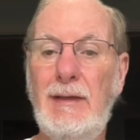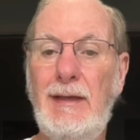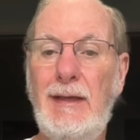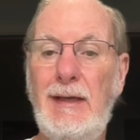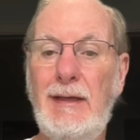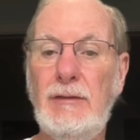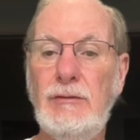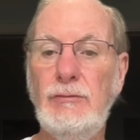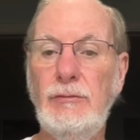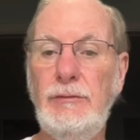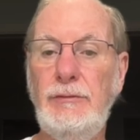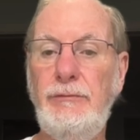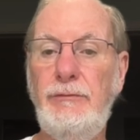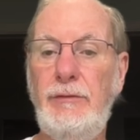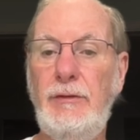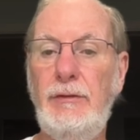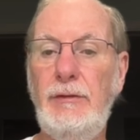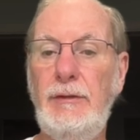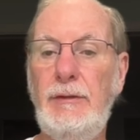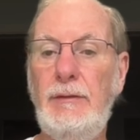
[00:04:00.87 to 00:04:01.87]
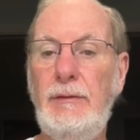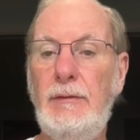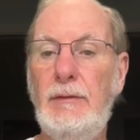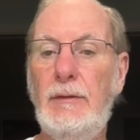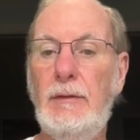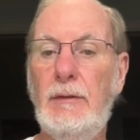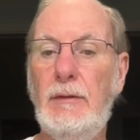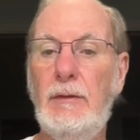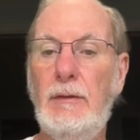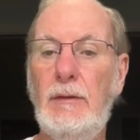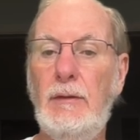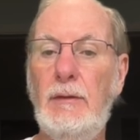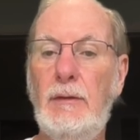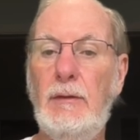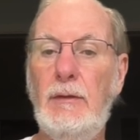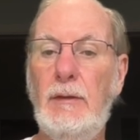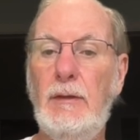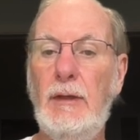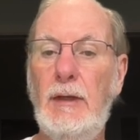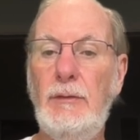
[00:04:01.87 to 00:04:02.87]
actually very,
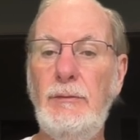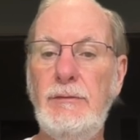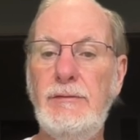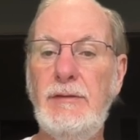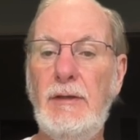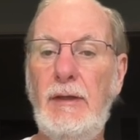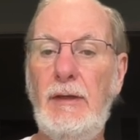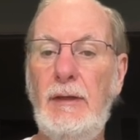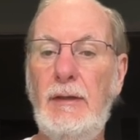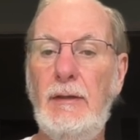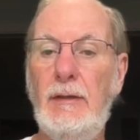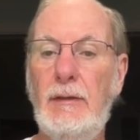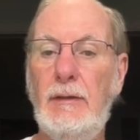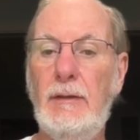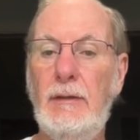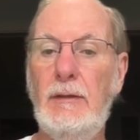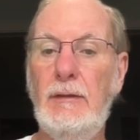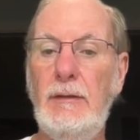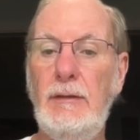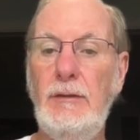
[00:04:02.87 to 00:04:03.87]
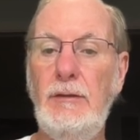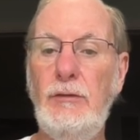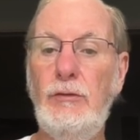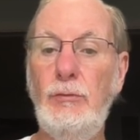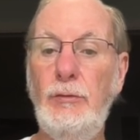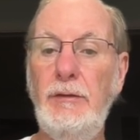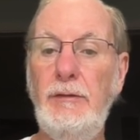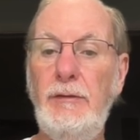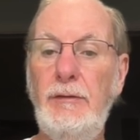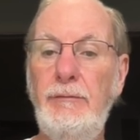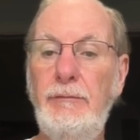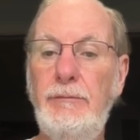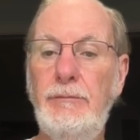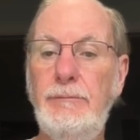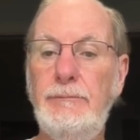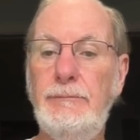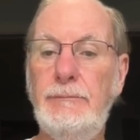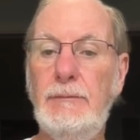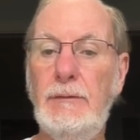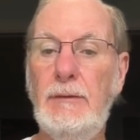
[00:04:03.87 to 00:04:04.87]
I would say, intuitive,
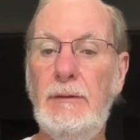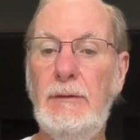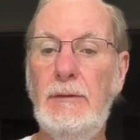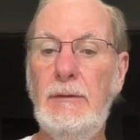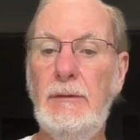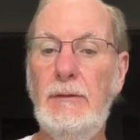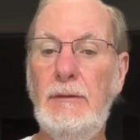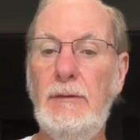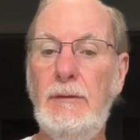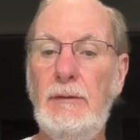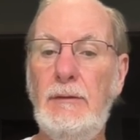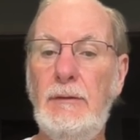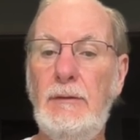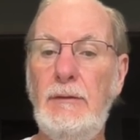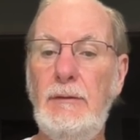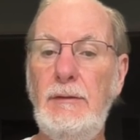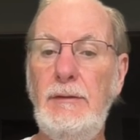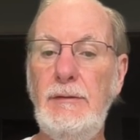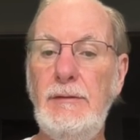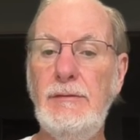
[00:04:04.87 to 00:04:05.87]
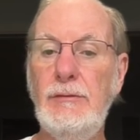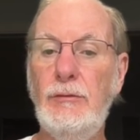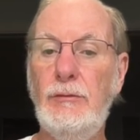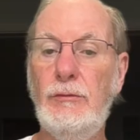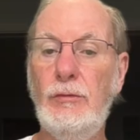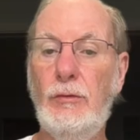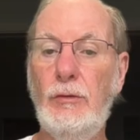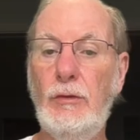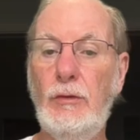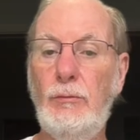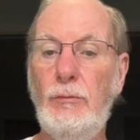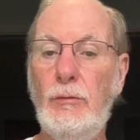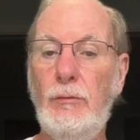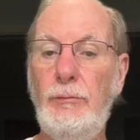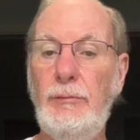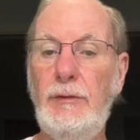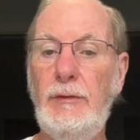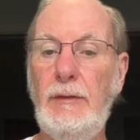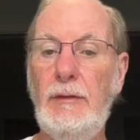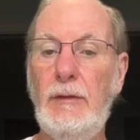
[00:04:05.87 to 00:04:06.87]
is the torque will
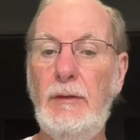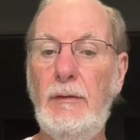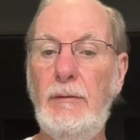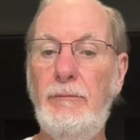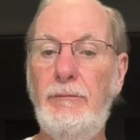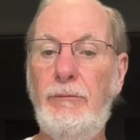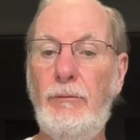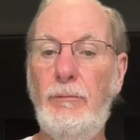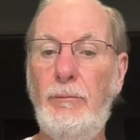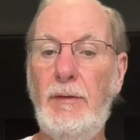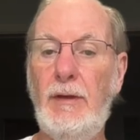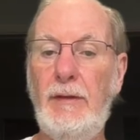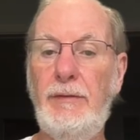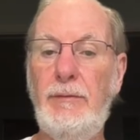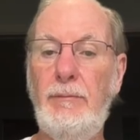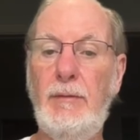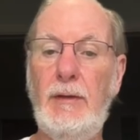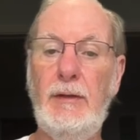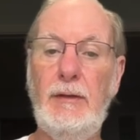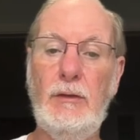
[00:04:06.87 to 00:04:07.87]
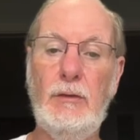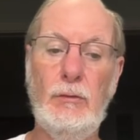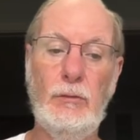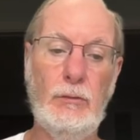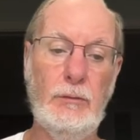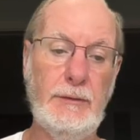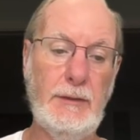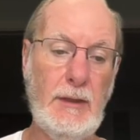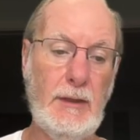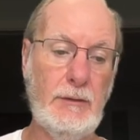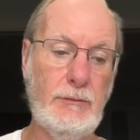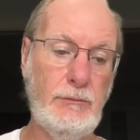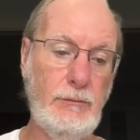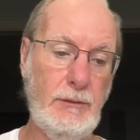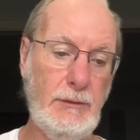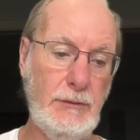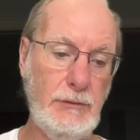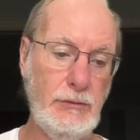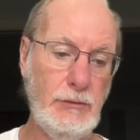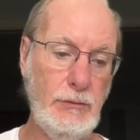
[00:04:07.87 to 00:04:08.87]
be, for mathematical
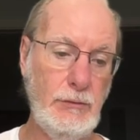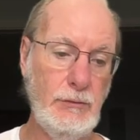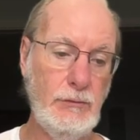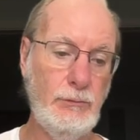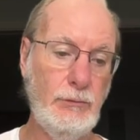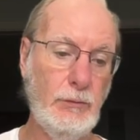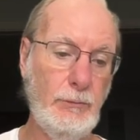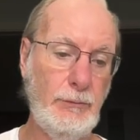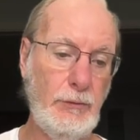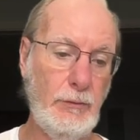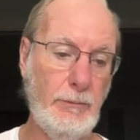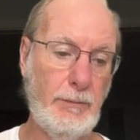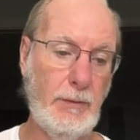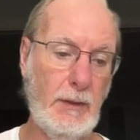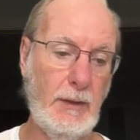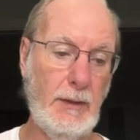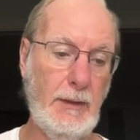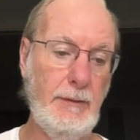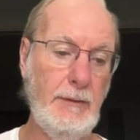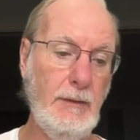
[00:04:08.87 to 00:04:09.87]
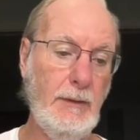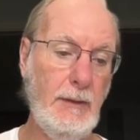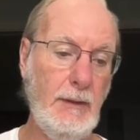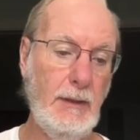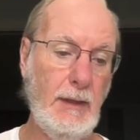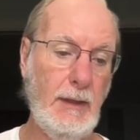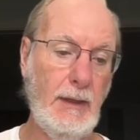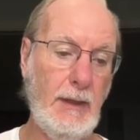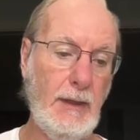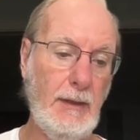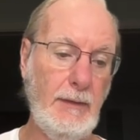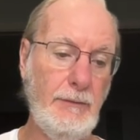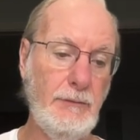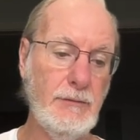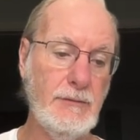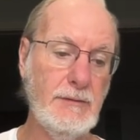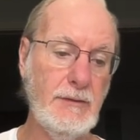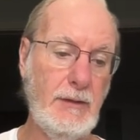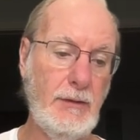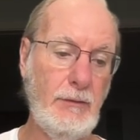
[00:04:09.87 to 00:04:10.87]
calculations, will be applied at the
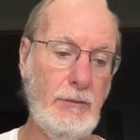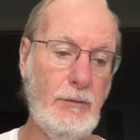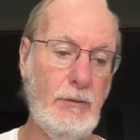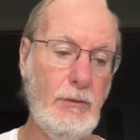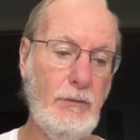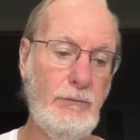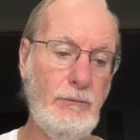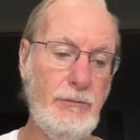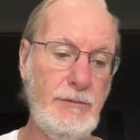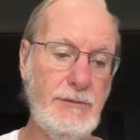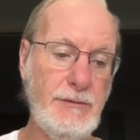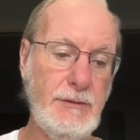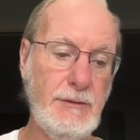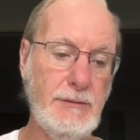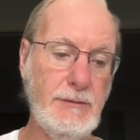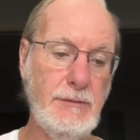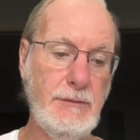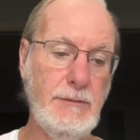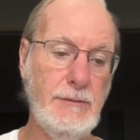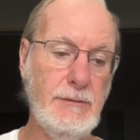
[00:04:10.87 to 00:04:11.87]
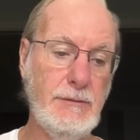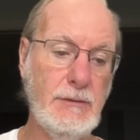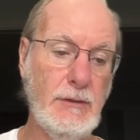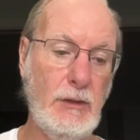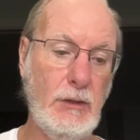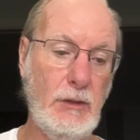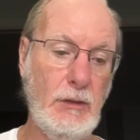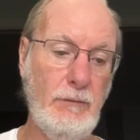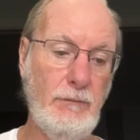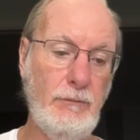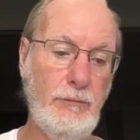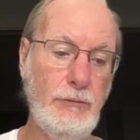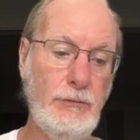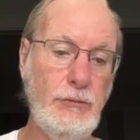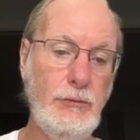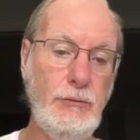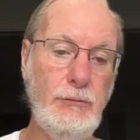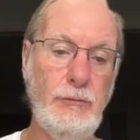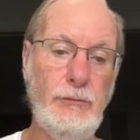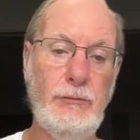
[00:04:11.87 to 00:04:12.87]
center of resistance of the
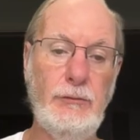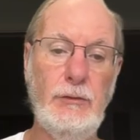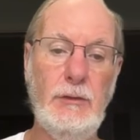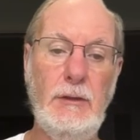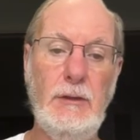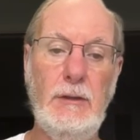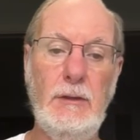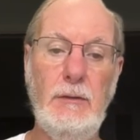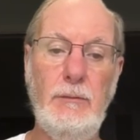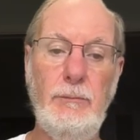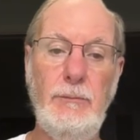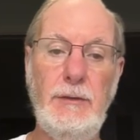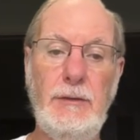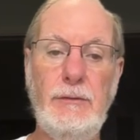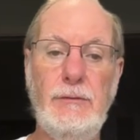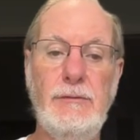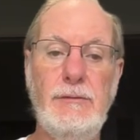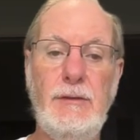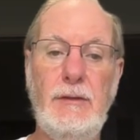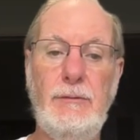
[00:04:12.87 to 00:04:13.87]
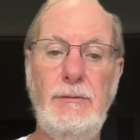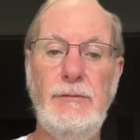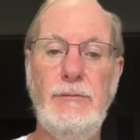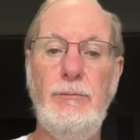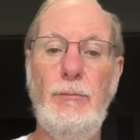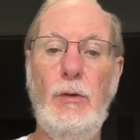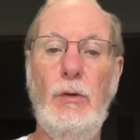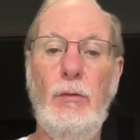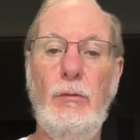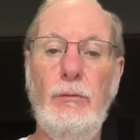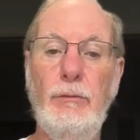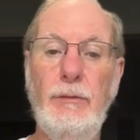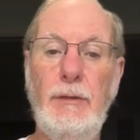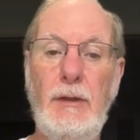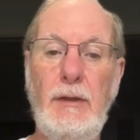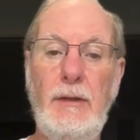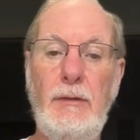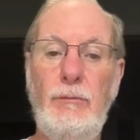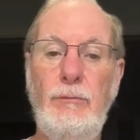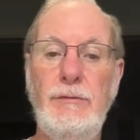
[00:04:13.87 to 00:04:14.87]
tooth because there is bone
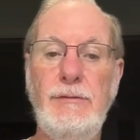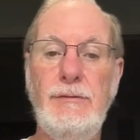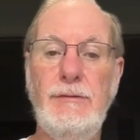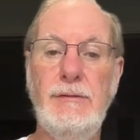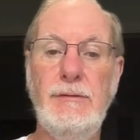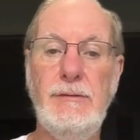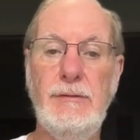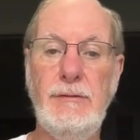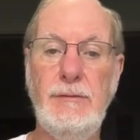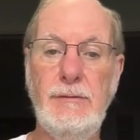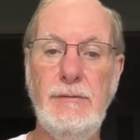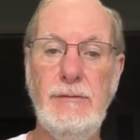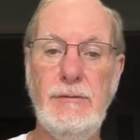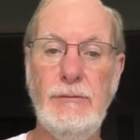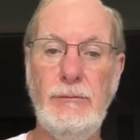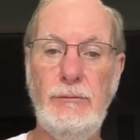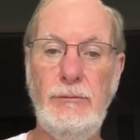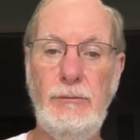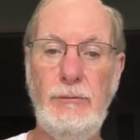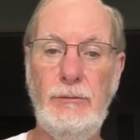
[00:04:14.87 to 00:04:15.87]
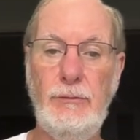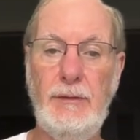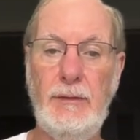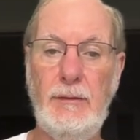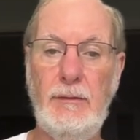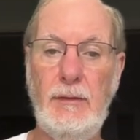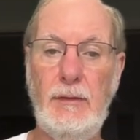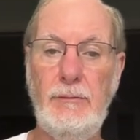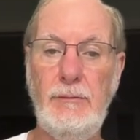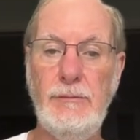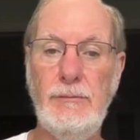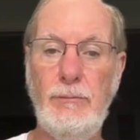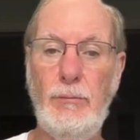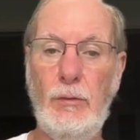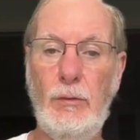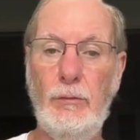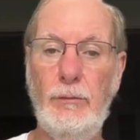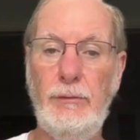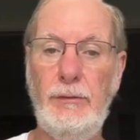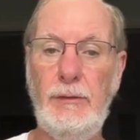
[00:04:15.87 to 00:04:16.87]
and resistance. So you know that there is
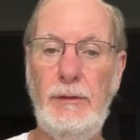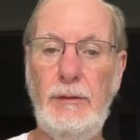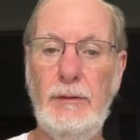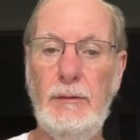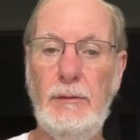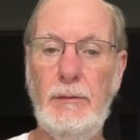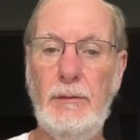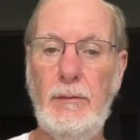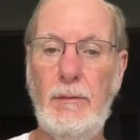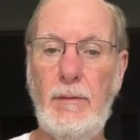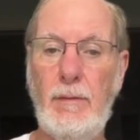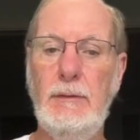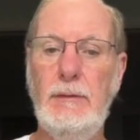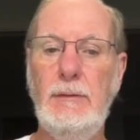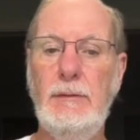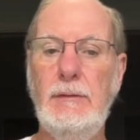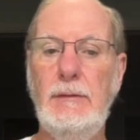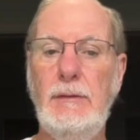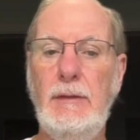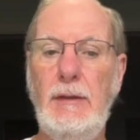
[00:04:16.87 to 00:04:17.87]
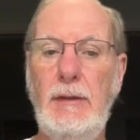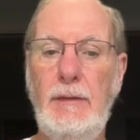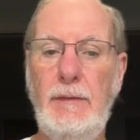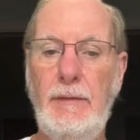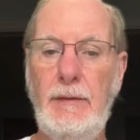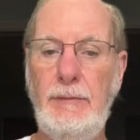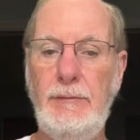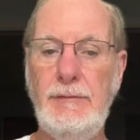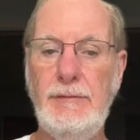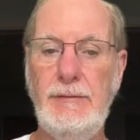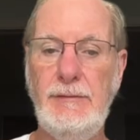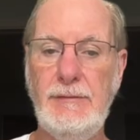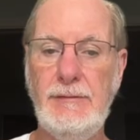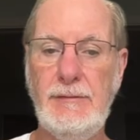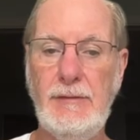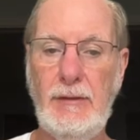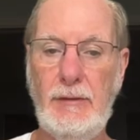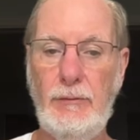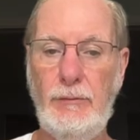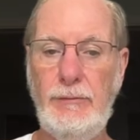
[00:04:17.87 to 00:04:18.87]
bone here and there is this
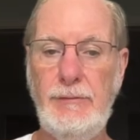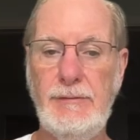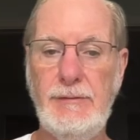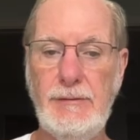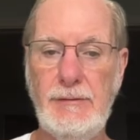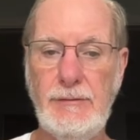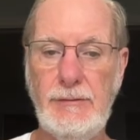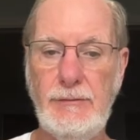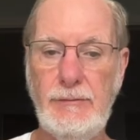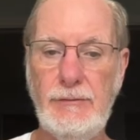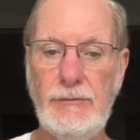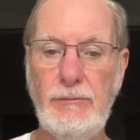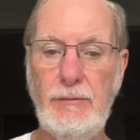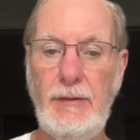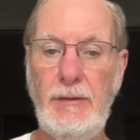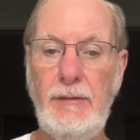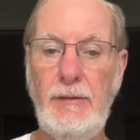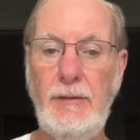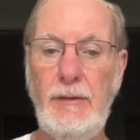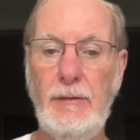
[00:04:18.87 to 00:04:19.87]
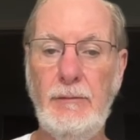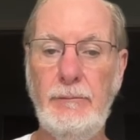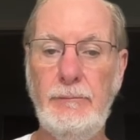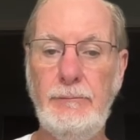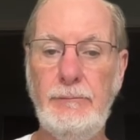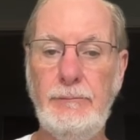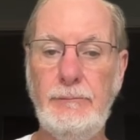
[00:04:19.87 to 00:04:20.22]
center resistance right here.